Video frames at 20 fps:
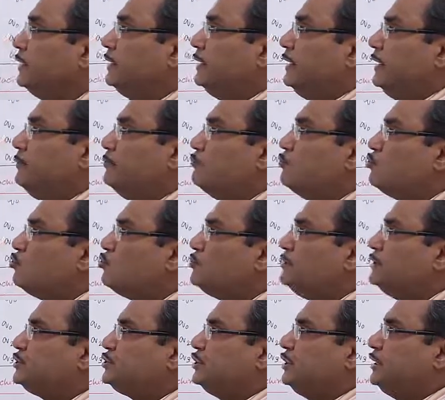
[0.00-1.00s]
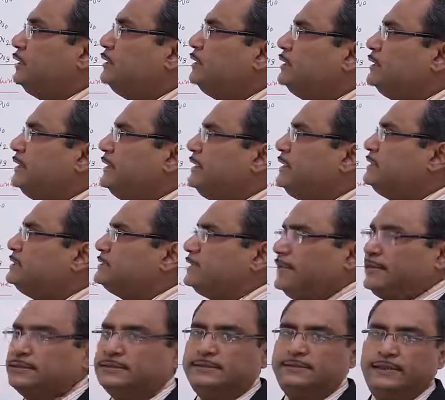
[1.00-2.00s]
A Moore machine is
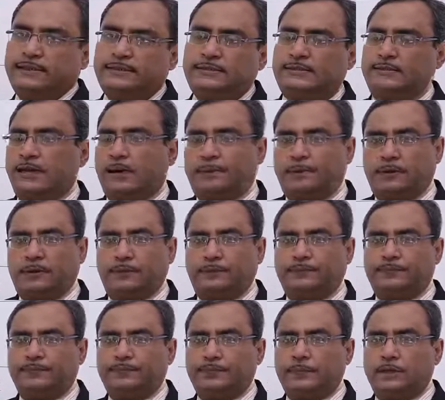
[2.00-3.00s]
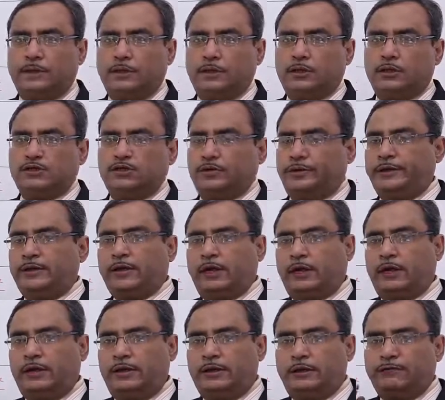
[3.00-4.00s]
a 6 tuple. So, in the
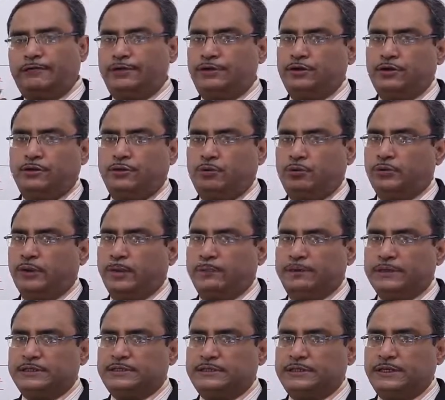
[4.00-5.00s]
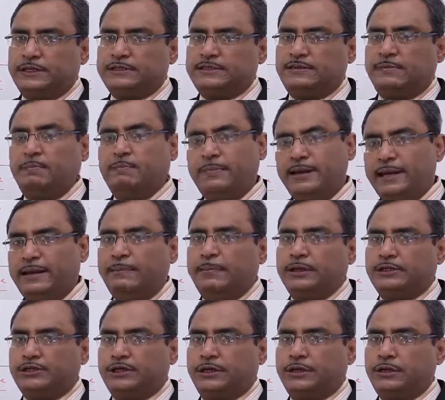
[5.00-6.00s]
earlier video, we have discussed Mealy
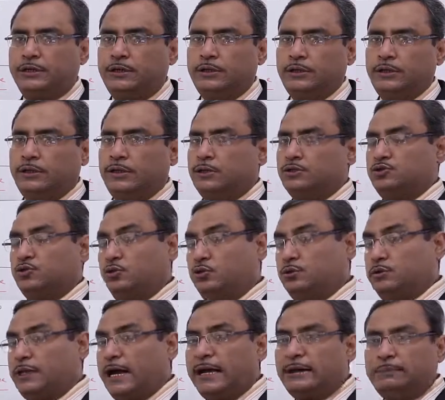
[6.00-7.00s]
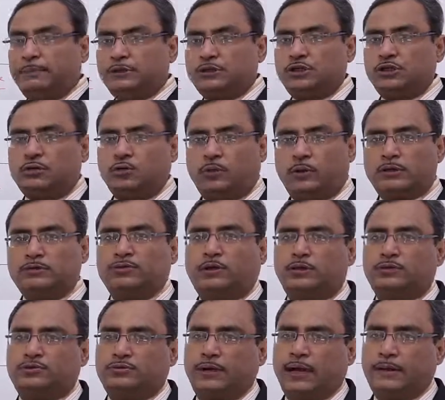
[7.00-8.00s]
machine. So, that machine was
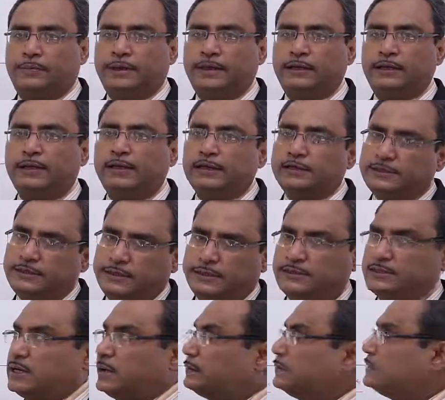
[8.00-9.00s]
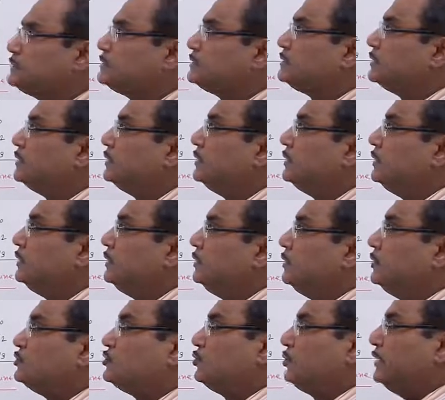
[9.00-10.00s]
also having 6 tuples.
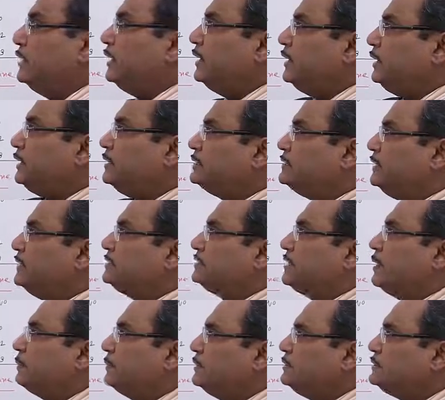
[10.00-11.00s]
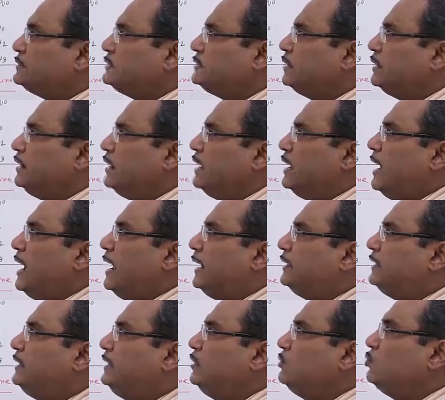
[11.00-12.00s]
So, here it is 6 tuples
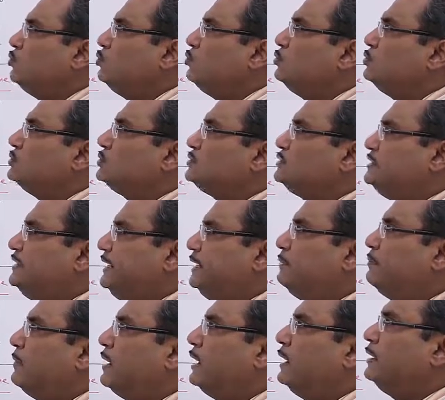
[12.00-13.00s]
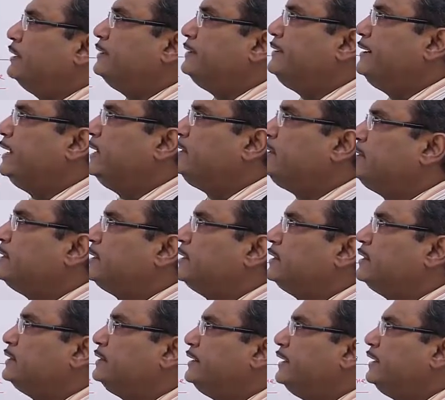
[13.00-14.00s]
and Q, sigma,
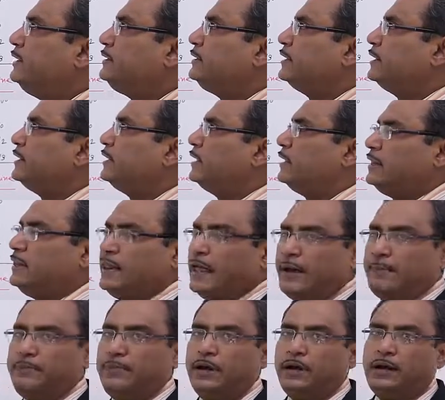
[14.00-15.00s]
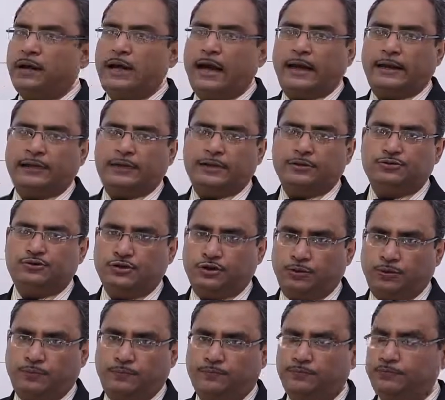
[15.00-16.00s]
delta, delta, lambda and Q0.